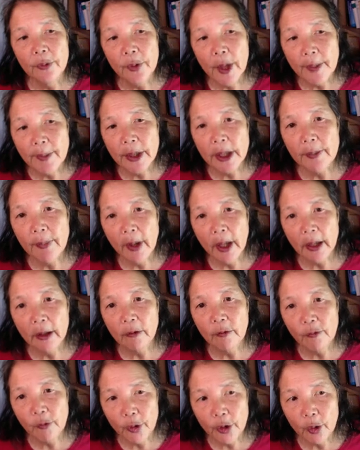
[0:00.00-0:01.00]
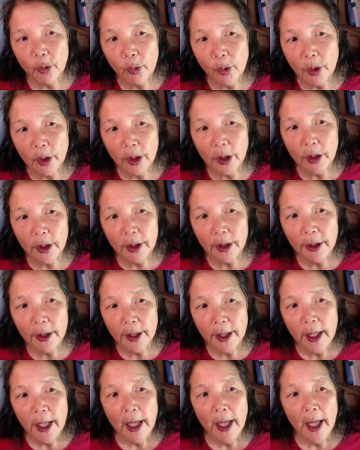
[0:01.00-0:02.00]
remedy bottle for your work.
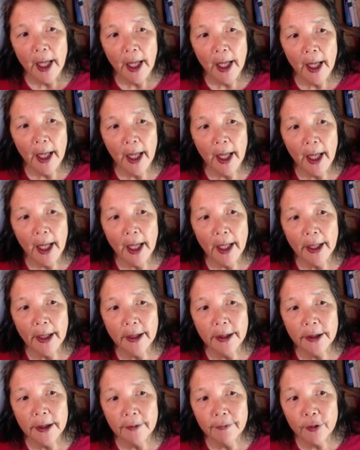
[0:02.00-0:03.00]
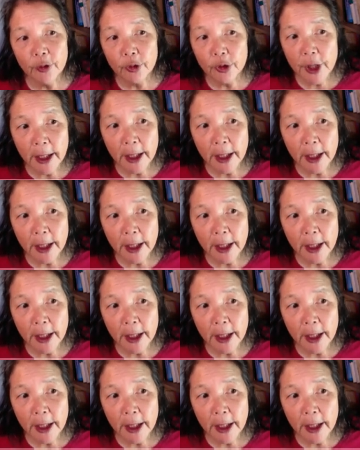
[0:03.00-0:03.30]
And if you're